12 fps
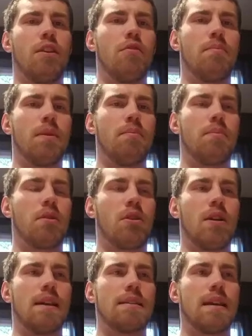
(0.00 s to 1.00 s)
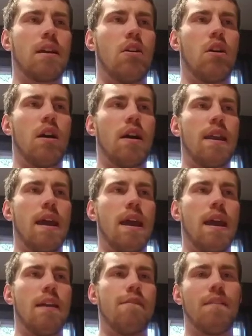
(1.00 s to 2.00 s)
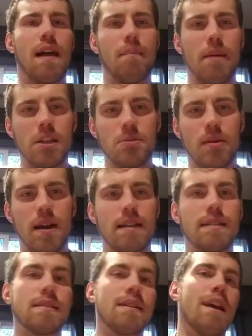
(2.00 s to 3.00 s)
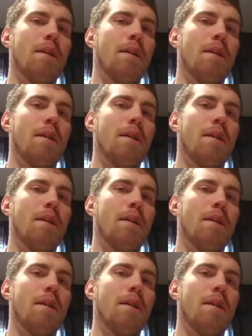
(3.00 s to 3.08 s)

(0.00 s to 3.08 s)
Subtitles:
You've been progressing on a flat bench press,